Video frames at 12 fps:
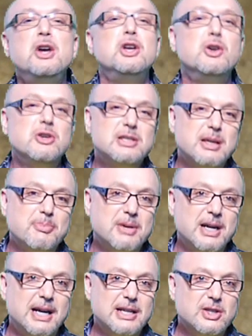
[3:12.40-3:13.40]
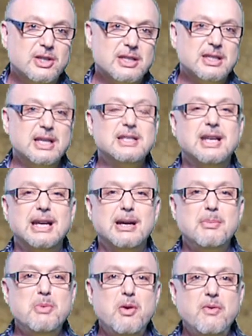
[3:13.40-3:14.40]
Your subconscious is like
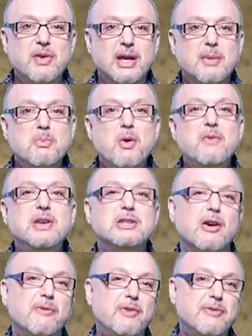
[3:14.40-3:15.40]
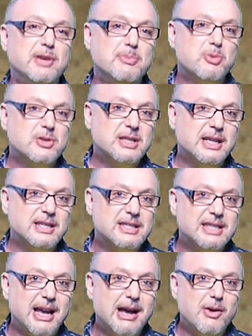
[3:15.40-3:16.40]
a movie. Movies are 50%
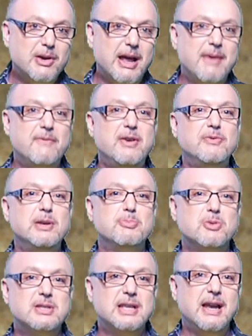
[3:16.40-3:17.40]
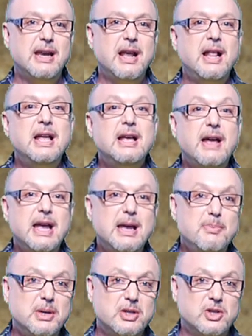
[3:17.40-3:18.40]
sound and 50%
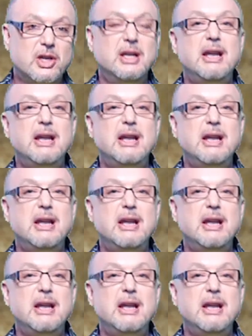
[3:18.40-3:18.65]
image.